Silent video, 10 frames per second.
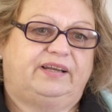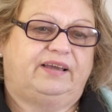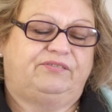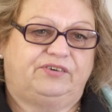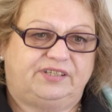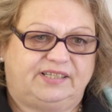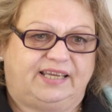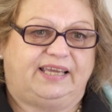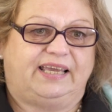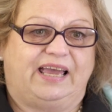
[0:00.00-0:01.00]
in
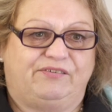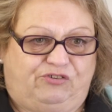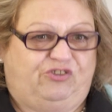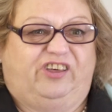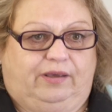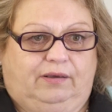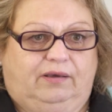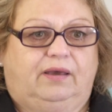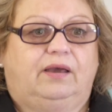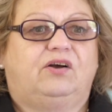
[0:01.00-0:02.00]
everyday everything
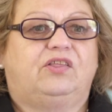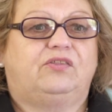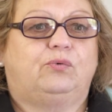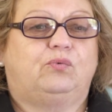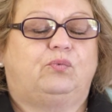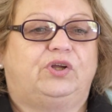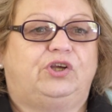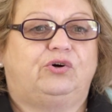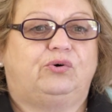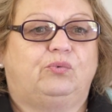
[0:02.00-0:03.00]
when
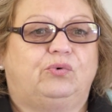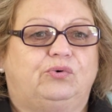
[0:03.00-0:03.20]
you're